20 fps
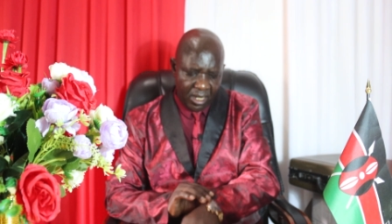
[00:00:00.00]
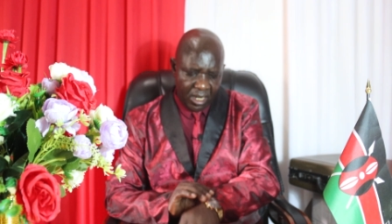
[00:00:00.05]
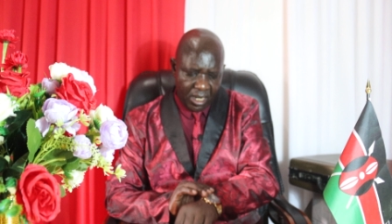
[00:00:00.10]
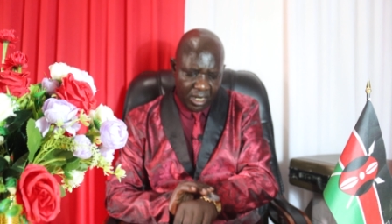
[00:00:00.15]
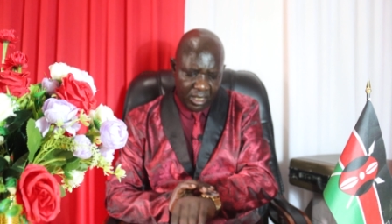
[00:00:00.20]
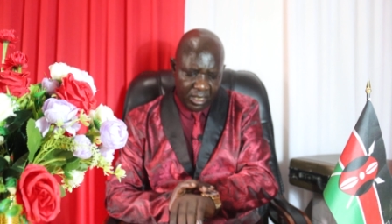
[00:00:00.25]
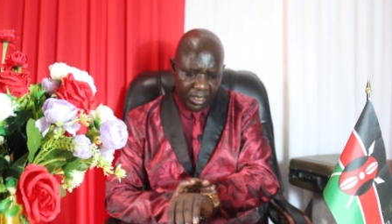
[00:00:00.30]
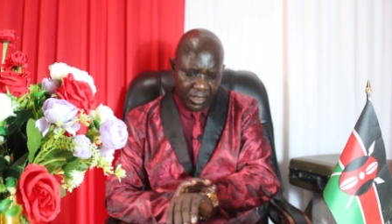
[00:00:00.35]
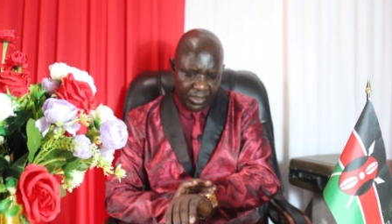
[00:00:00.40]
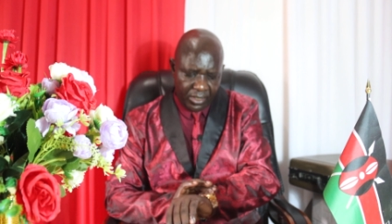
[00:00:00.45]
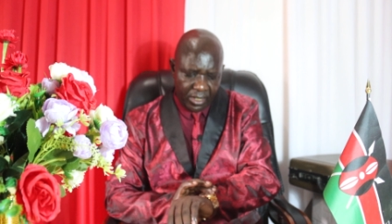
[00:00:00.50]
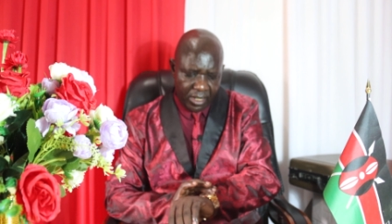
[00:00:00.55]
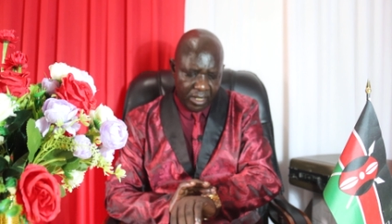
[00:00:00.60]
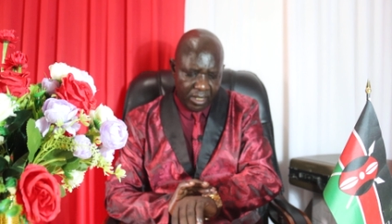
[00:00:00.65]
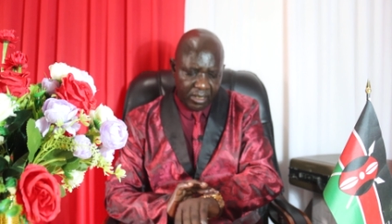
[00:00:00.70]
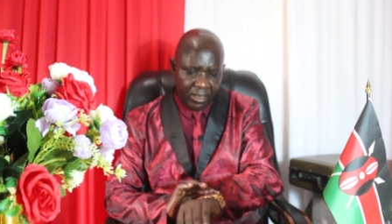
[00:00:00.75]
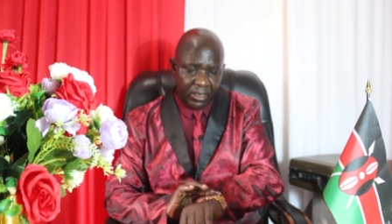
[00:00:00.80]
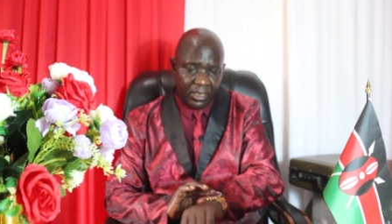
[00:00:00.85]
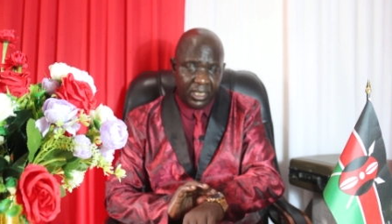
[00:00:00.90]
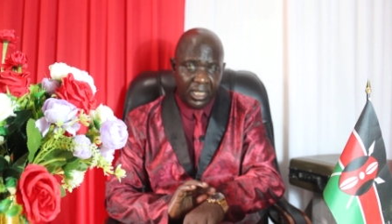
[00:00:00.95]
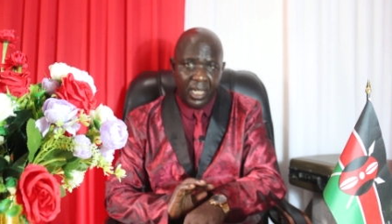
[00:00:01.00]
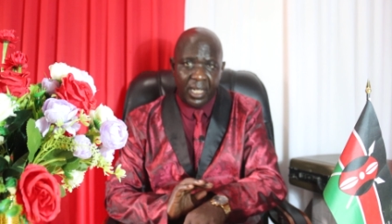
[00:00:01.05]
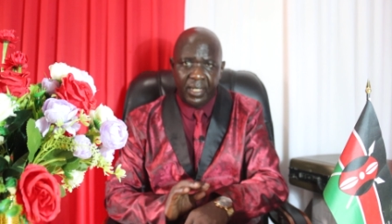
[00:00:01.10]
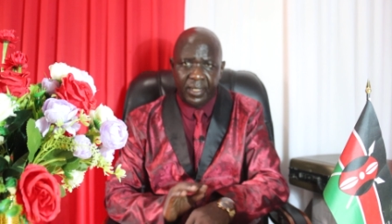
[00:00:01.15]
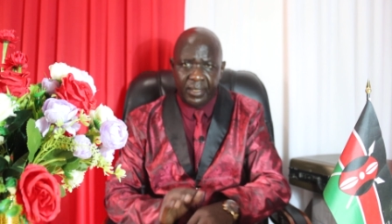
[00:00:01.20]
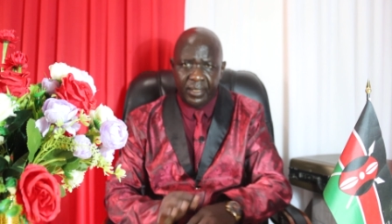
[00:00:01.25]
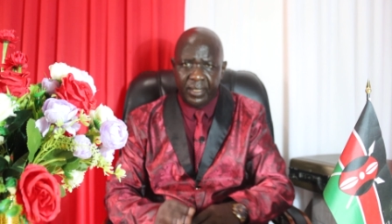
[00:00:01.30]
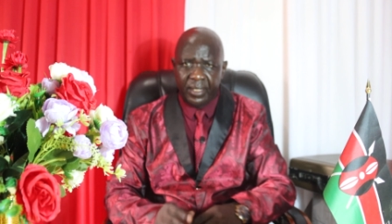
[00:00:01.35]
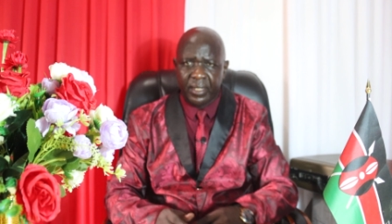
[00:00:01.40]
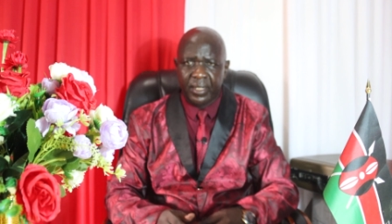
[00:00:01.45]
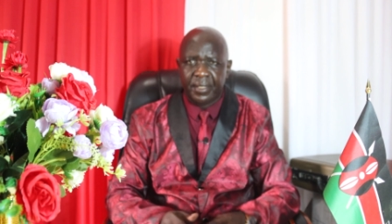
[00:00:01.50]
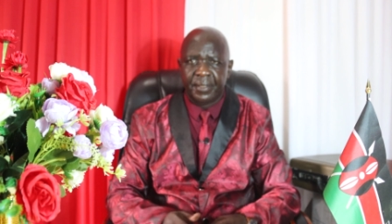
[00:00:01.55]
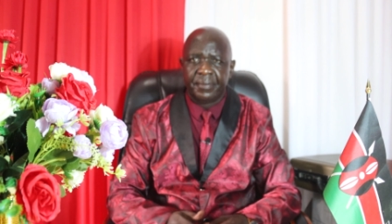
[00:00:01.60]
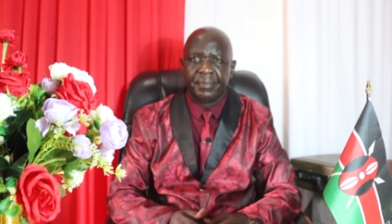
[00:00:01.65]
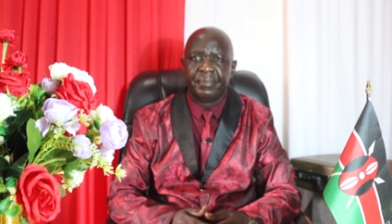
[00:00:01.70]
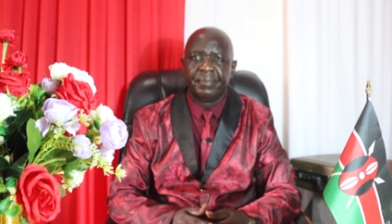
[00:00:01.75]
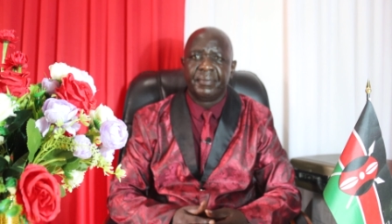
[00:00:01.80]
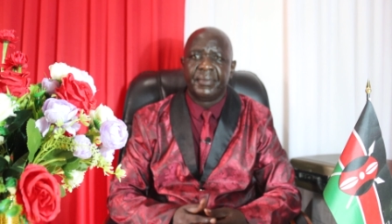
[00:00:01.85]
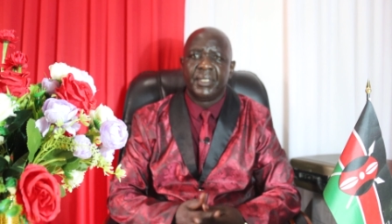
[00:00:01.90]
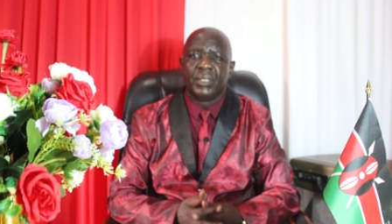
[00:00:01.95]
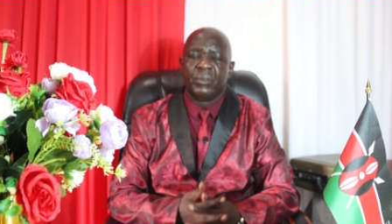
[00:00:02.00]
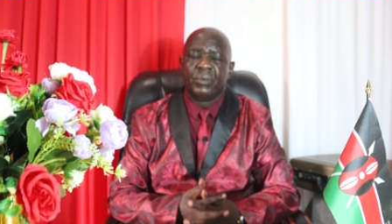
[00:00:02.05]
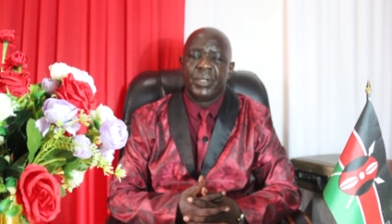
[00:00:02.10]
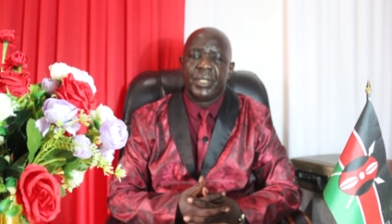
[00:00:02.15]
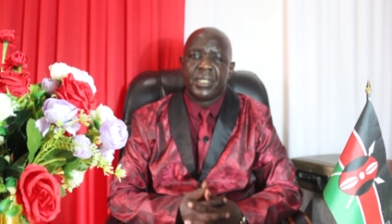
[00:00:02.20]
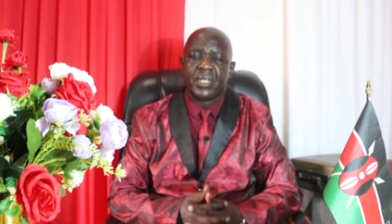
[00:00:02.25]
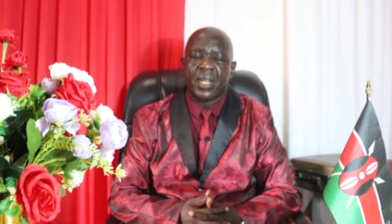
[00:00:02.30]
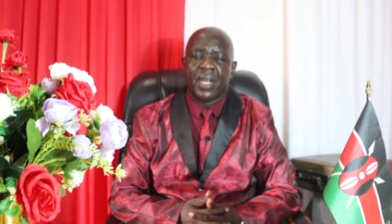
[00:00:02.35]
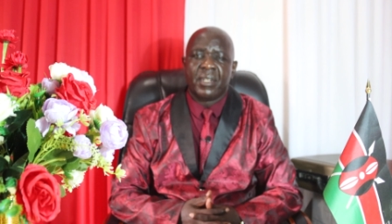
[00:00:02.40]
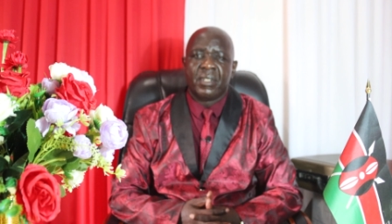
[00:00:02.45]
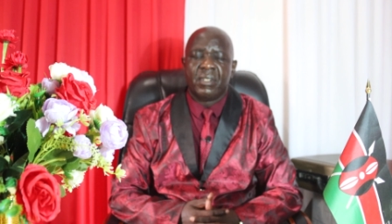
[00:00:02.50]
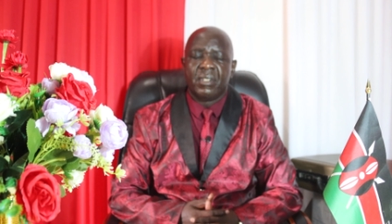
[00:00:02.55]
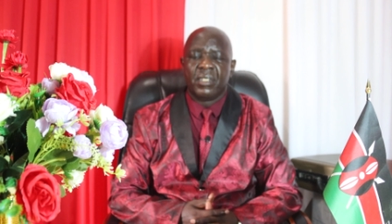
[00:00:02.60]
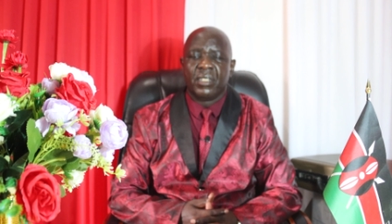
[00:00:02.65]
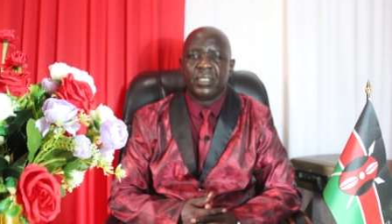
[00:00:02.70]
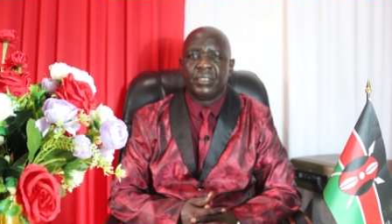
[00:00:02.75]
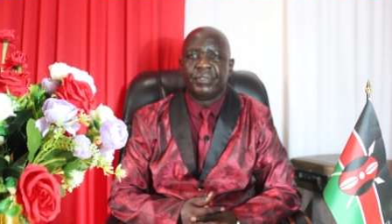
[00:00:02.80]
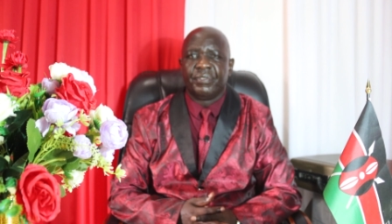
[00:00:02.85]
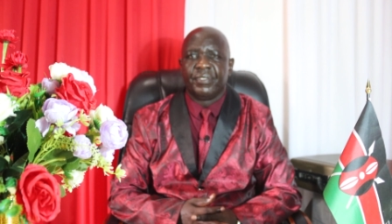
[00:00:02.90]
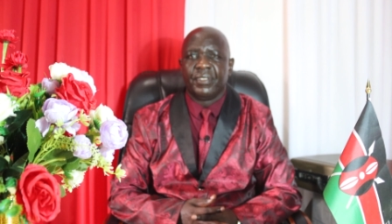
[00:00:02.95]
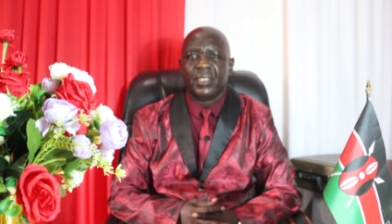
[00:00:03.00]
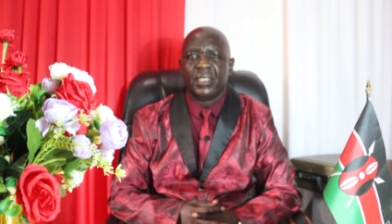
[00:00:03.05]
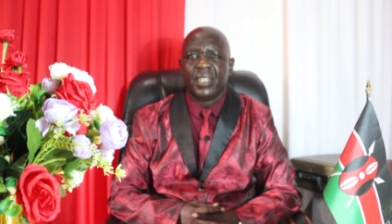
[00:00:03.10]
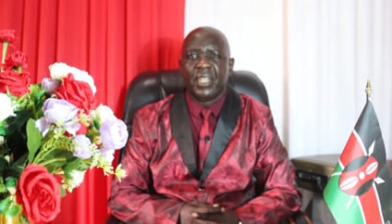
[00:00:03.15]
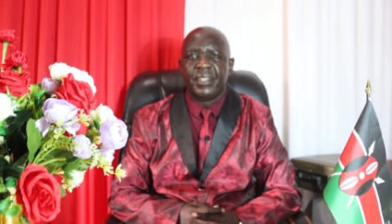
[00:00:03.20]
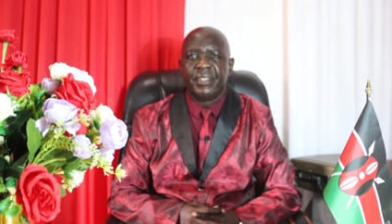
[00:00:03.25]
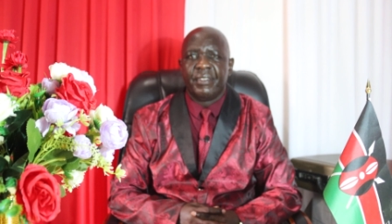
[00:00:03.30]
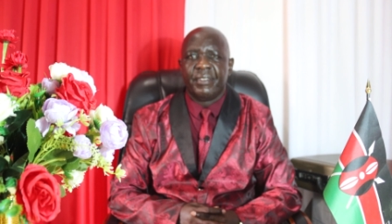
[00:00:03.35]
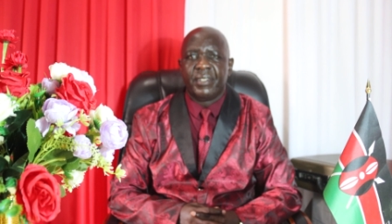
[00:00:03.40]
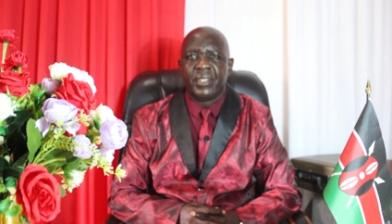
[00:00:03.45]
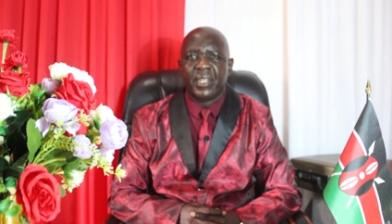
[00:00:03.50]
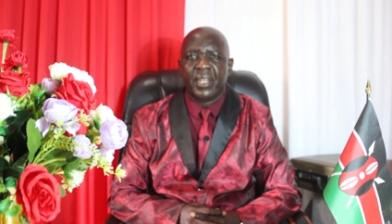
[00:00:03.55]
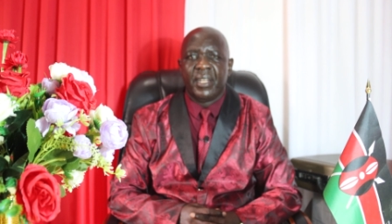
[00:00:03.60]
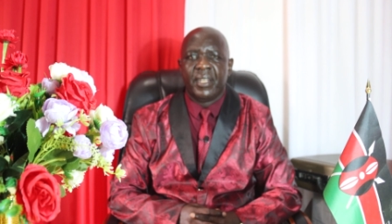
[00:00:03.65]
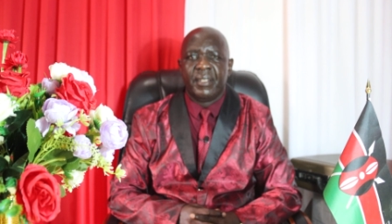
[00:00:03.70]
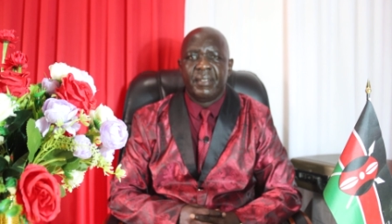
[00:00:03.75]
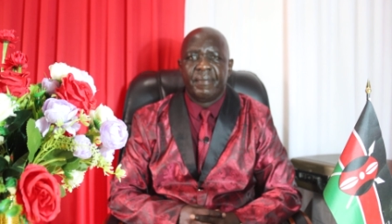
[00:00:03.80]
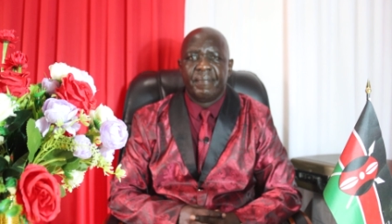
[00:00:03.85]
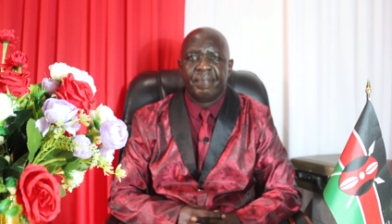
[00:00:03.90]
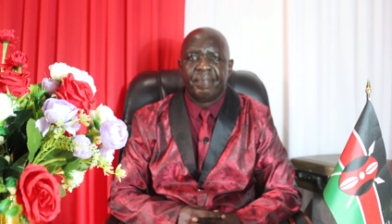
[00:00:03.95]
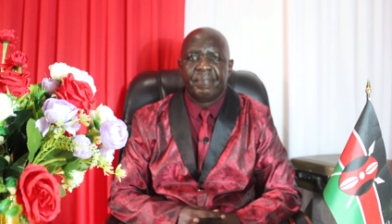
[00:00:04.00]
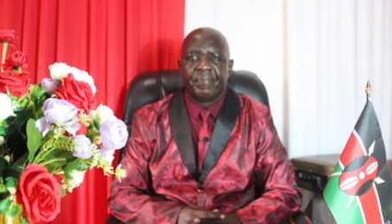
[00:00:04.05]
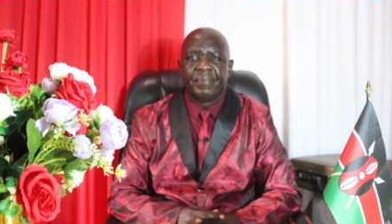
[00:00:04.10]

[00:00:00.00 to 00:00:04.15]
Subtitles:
God is good, and we thank God for the new day.